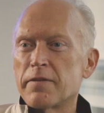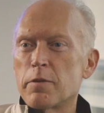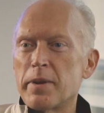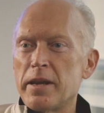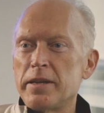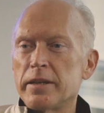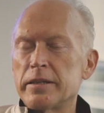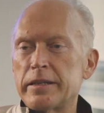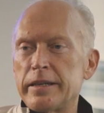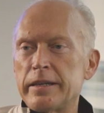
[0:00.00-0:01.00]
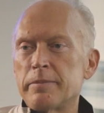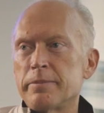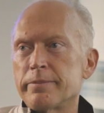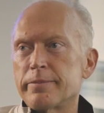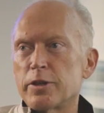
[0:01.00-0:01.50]
of opinions,
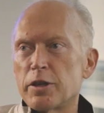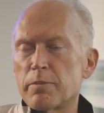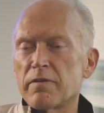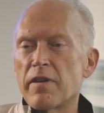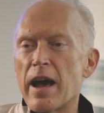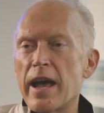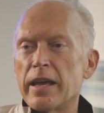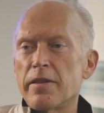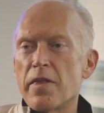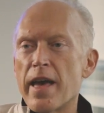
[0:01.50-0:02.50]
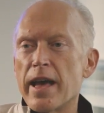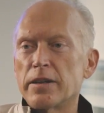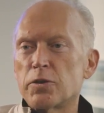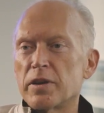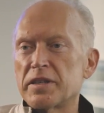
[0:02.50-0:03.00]
Tim could provide that sort of